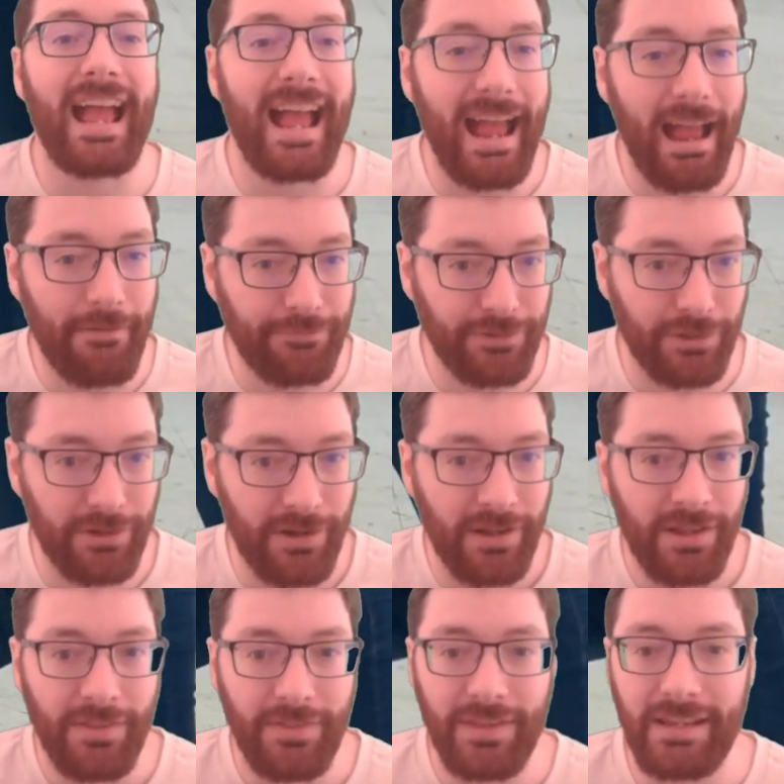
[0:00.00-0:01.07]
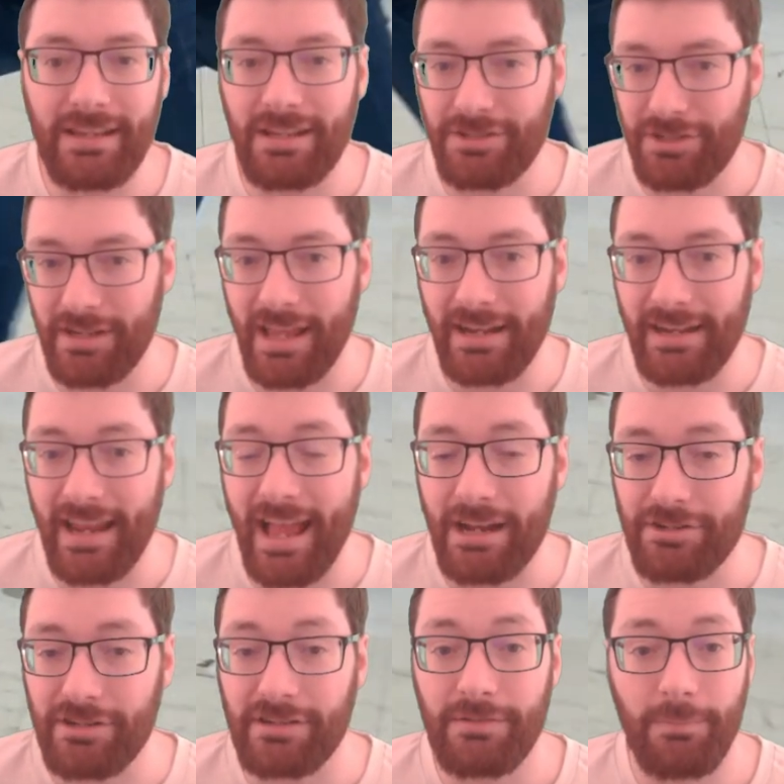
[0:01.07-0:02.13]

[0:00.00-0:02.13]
after the initiated action,